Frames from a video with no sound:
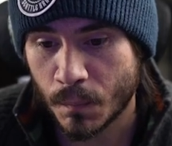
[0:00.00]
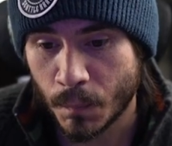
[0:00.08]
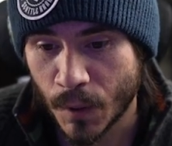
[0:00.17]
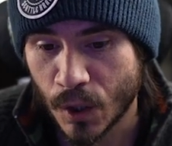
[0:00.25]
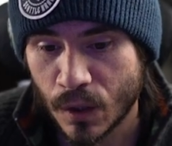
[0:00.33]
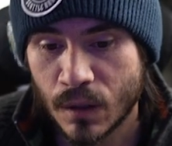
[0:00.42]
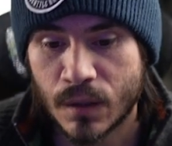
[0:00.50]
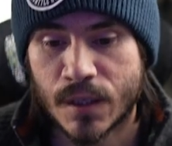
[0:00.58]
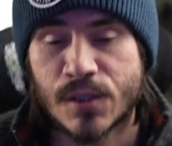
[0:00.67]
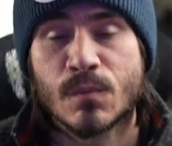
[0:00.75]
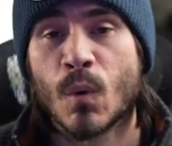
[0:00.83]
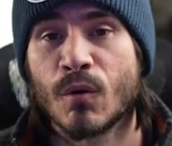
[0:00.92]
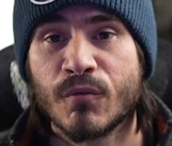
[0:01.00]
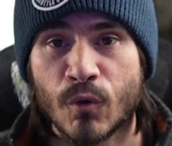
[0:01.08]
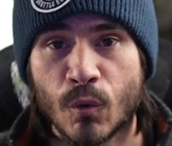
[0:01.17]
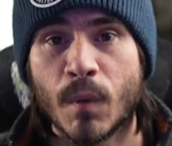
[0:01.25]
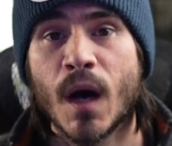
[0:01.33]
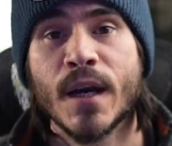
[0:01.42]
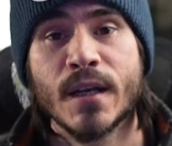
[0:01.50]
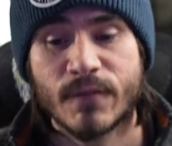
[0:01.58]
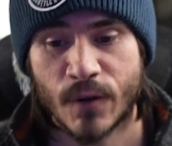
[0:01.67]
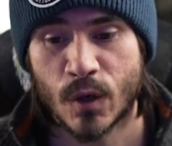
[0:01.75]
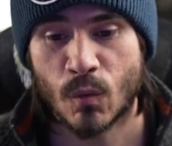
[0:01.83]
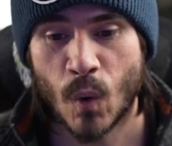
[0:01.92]
mil is more full body,
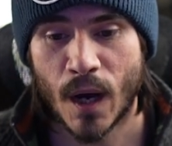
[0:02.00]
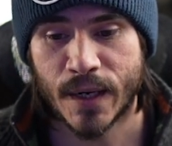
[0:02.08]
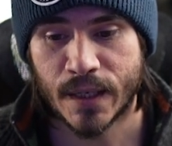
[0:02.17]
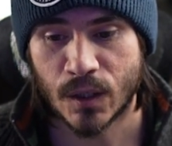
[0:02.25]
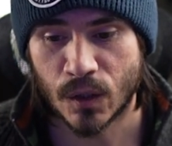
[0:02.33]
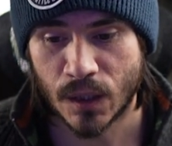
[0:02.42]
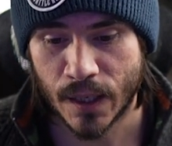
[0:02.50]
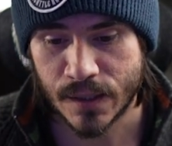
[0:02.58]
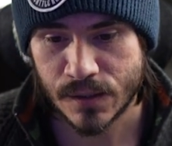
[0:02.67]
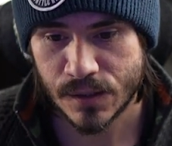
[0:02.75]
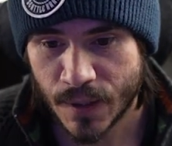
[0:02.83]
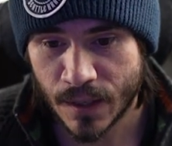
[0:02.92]
very wide angle lens,